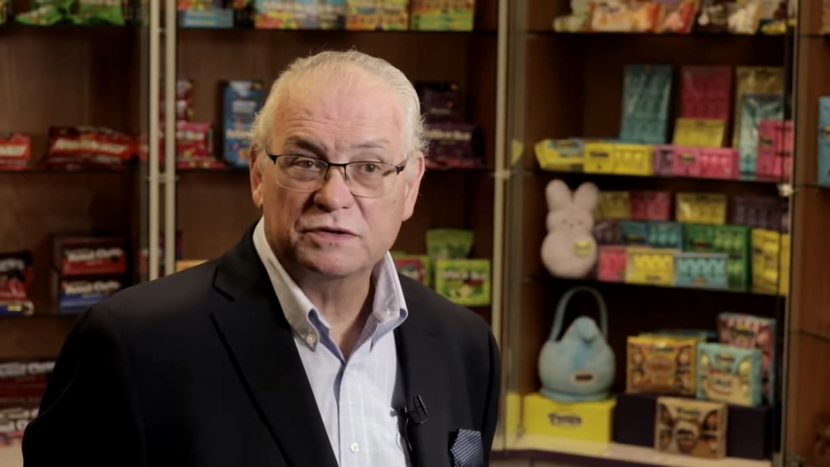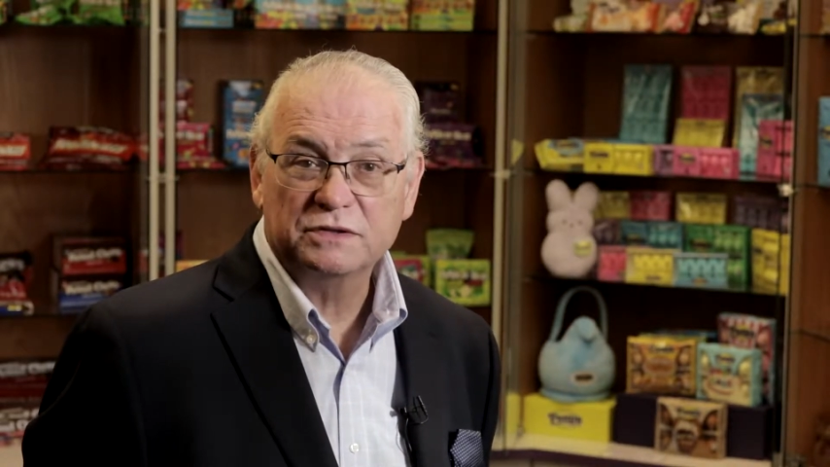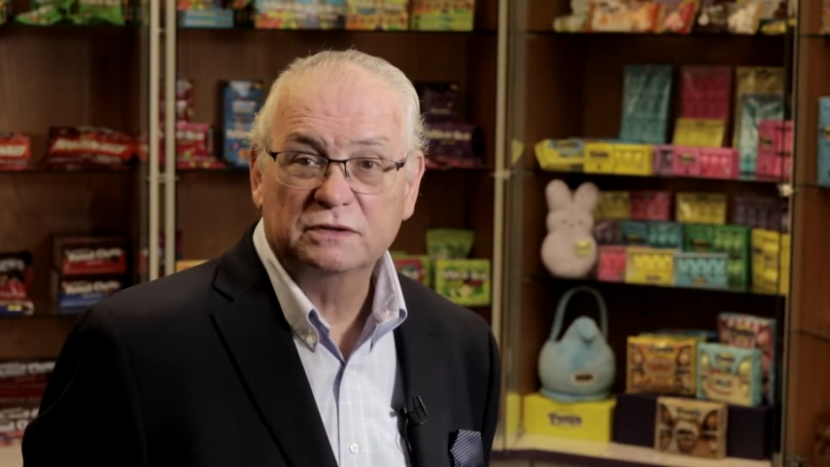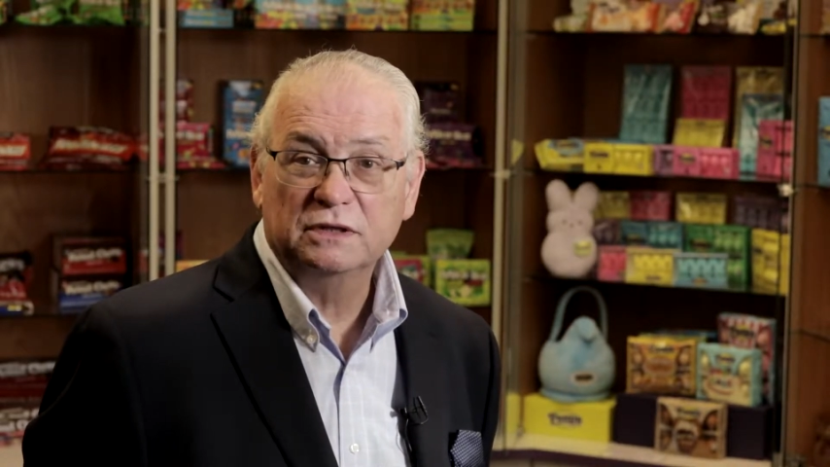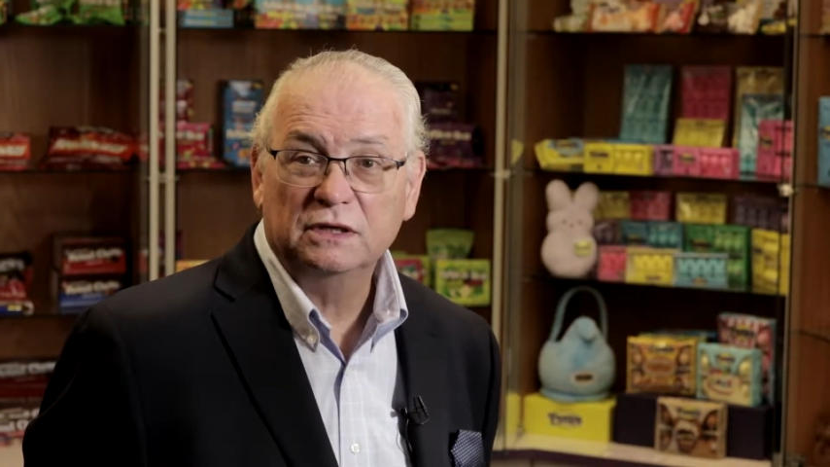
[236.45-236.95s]
us.
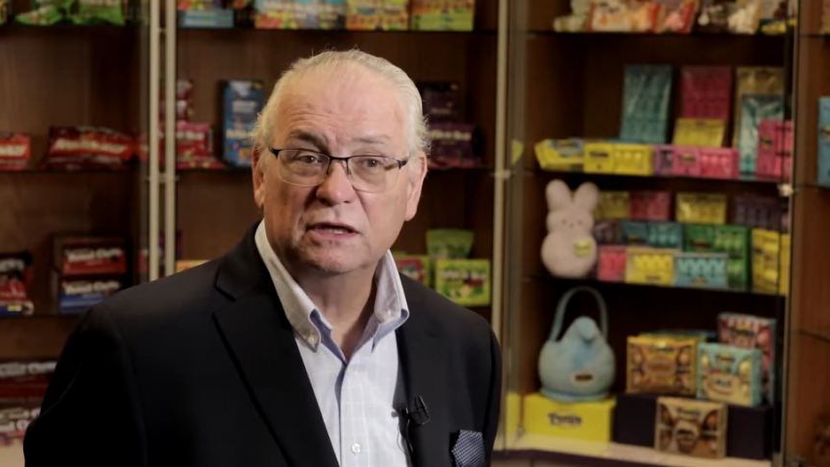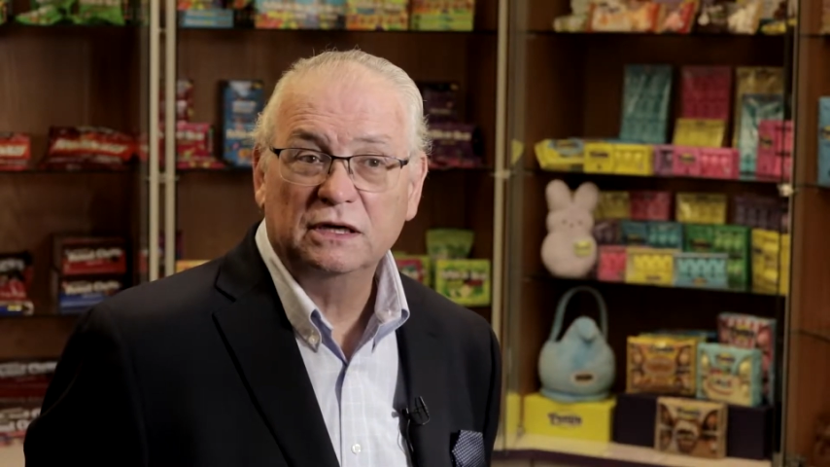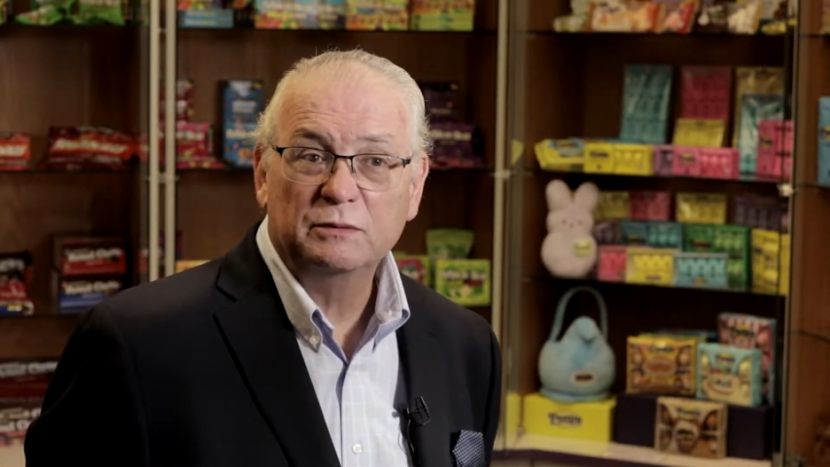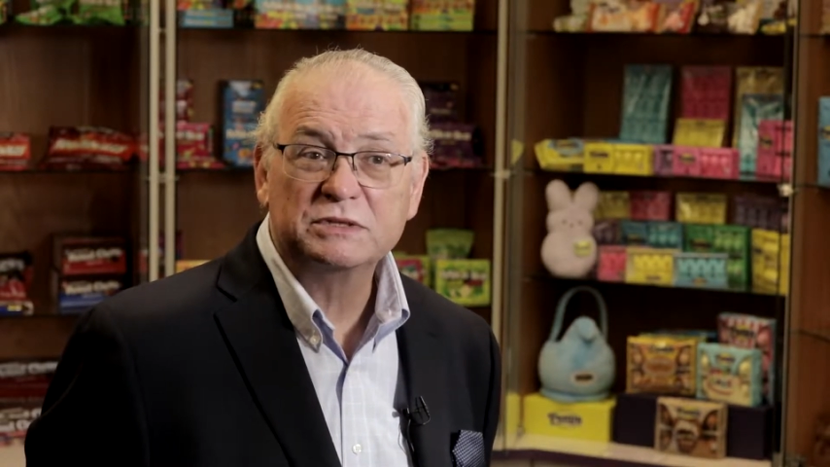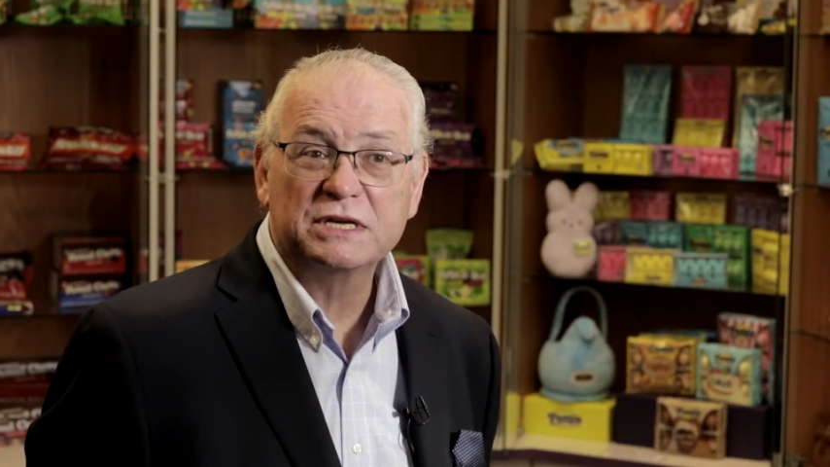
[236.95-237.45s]

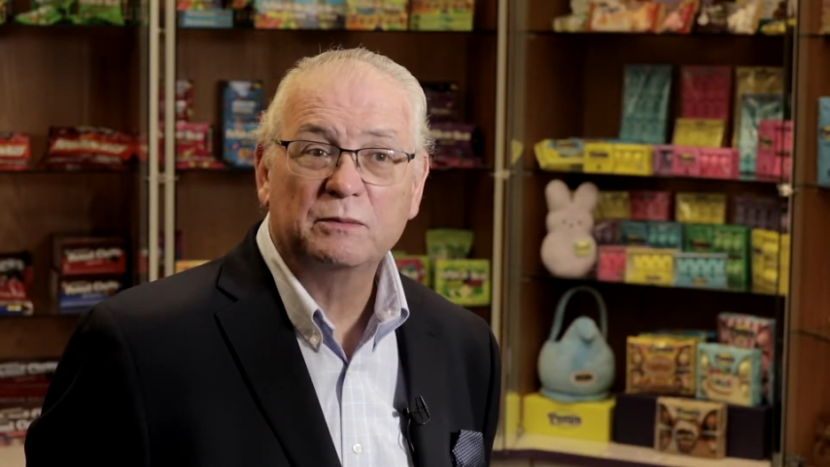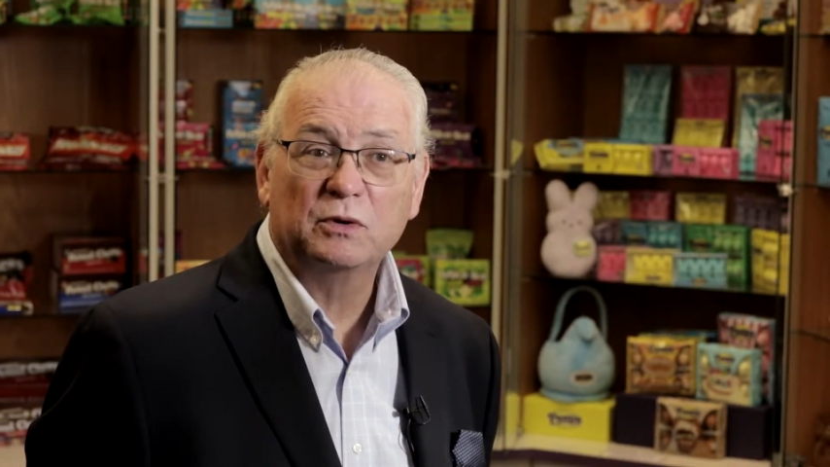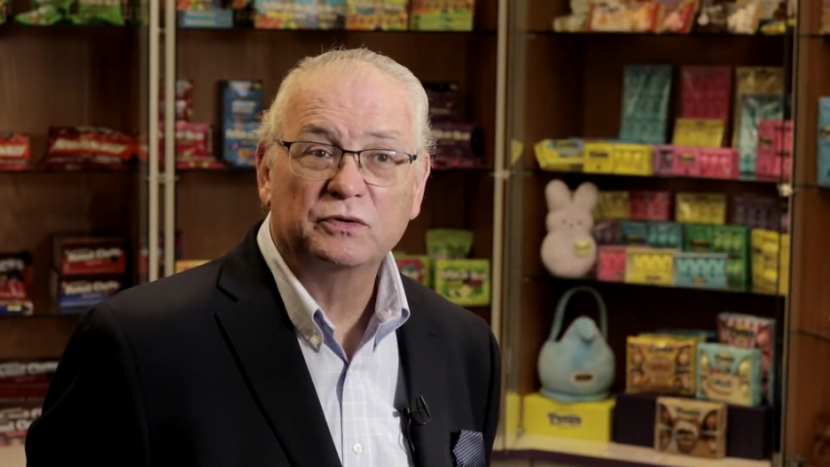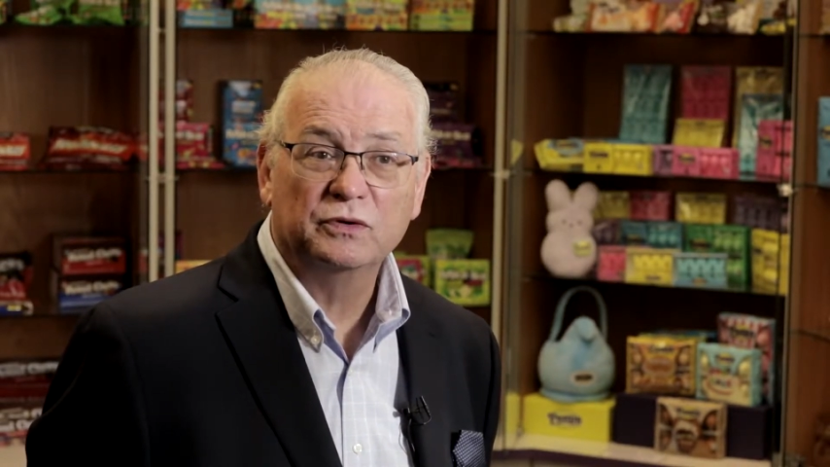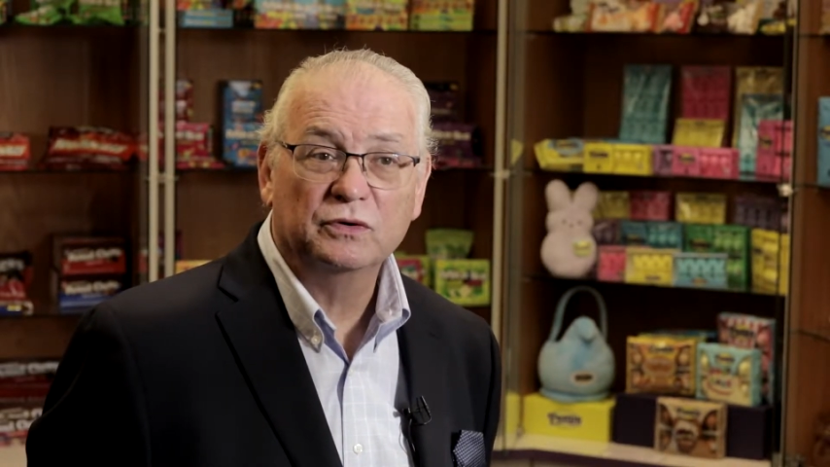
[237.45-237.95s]
It was
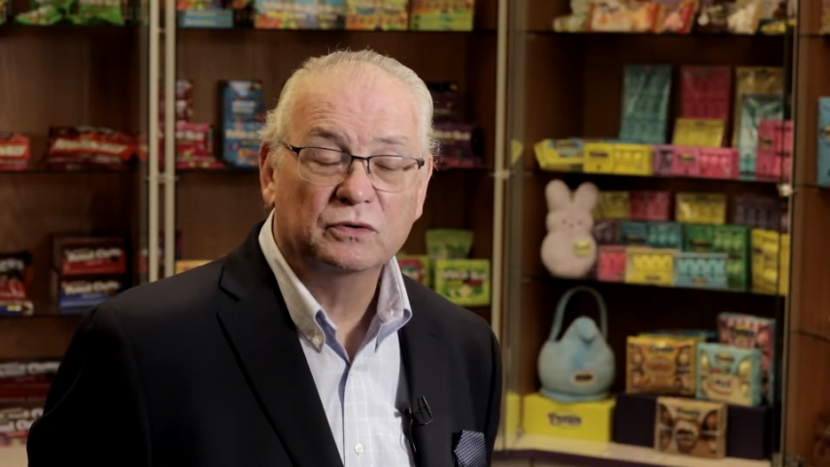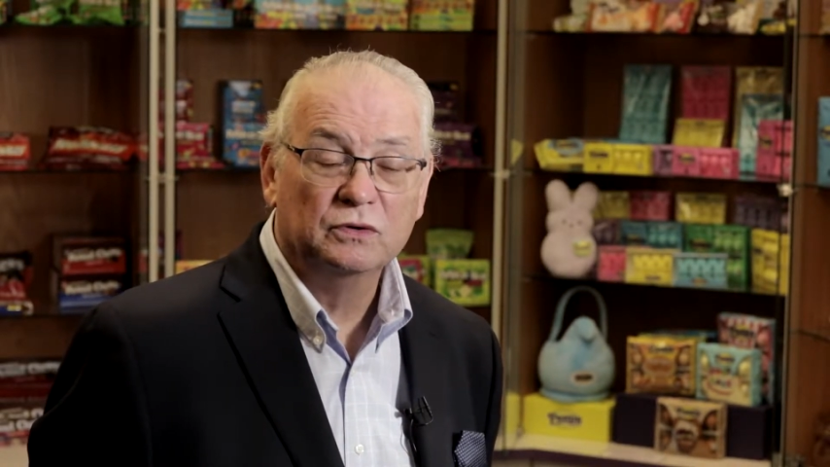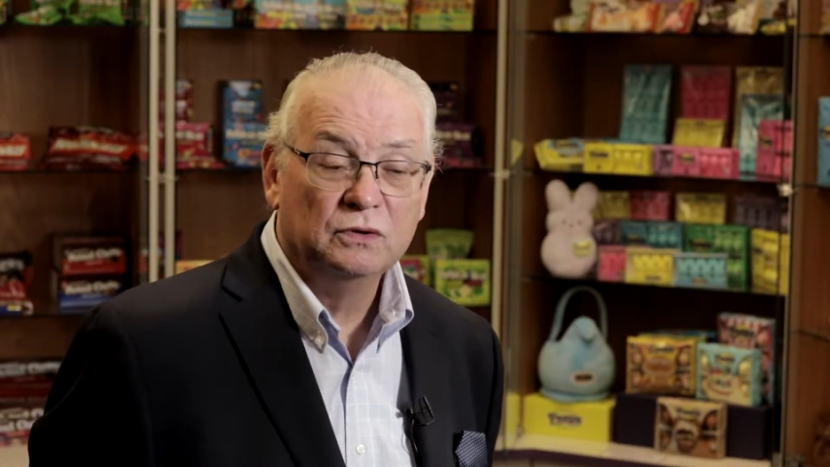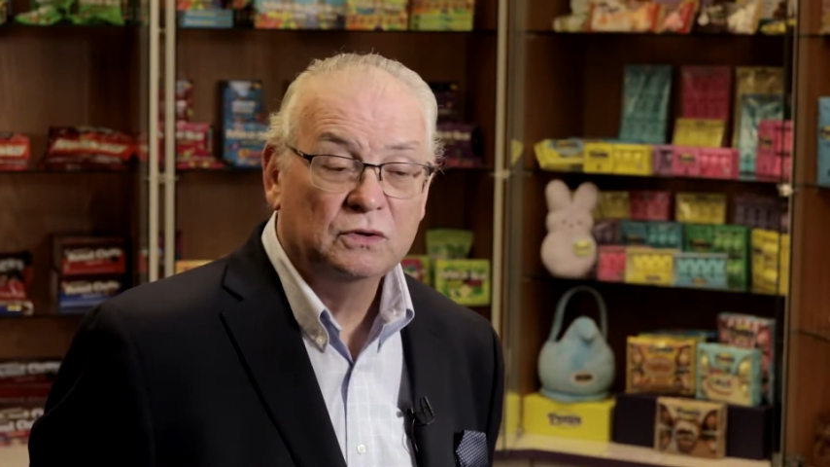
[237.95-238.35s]
able to